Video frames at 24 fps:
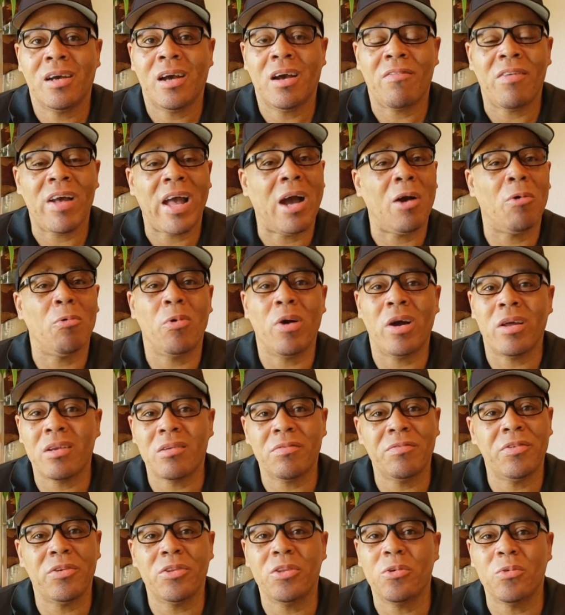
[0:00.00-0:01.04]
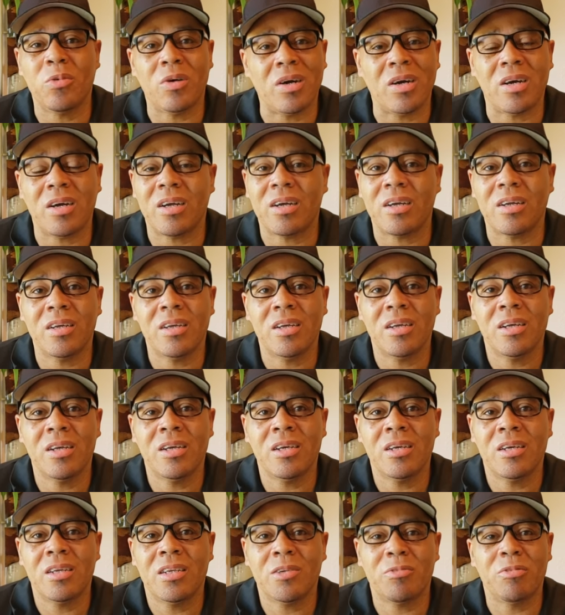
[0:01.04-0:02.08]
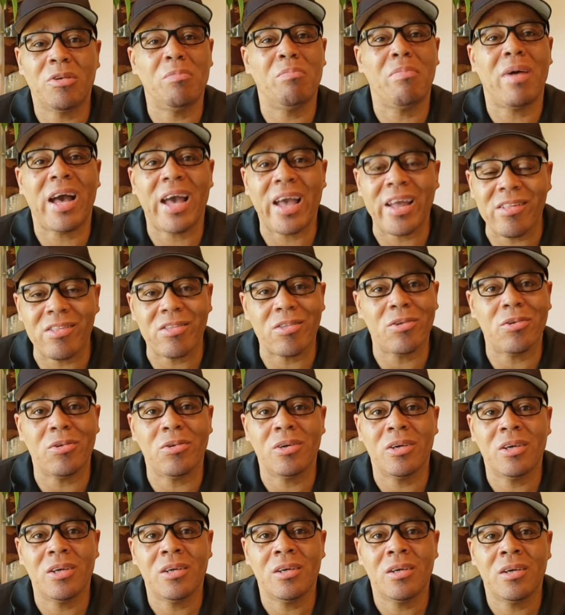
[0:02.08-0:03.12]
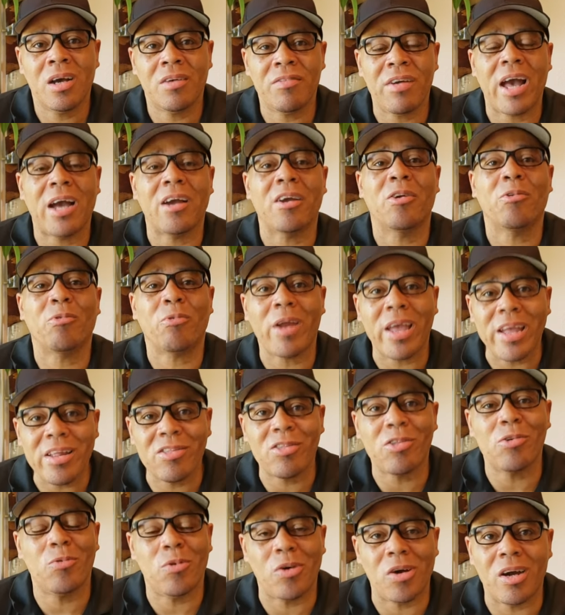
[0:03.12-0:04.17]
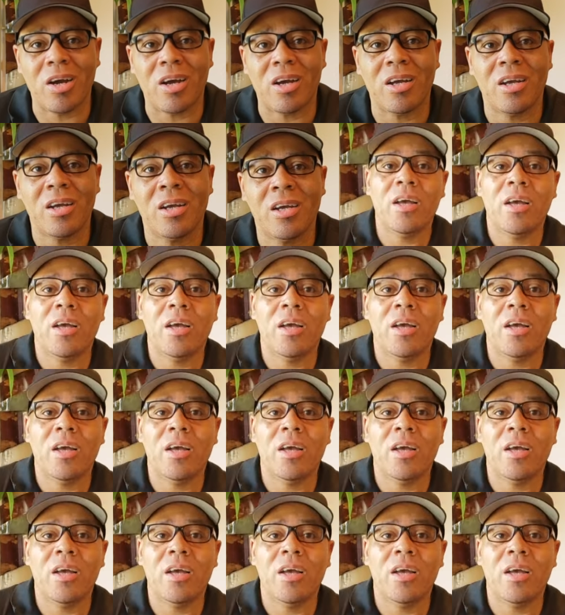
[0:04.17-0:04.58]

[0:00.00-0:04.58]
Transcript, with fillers: of how wonderful you are, to remind you of how great you are,